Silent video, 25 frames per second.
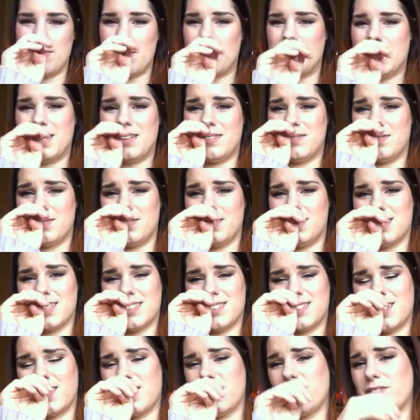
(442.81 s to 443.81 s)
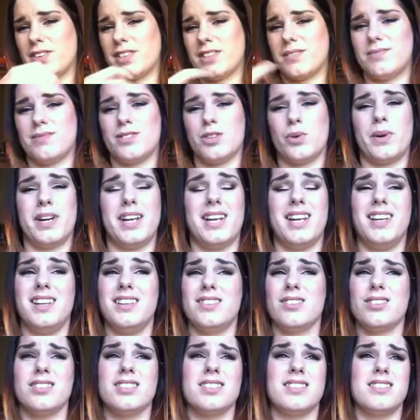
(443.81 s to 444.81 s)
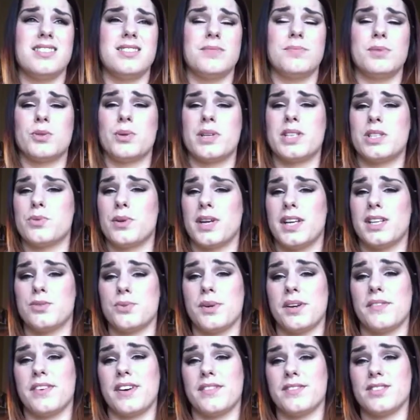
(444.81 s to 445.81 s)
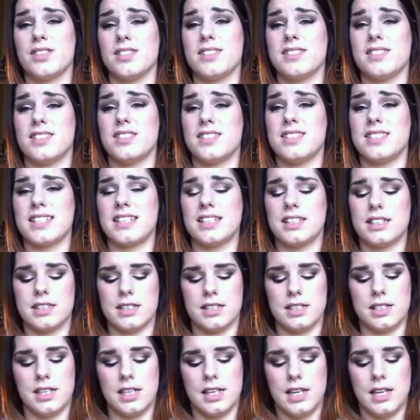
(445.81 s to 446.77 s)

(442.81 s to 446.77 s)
Maybe just over $20, between $20 and $25 New Zealand.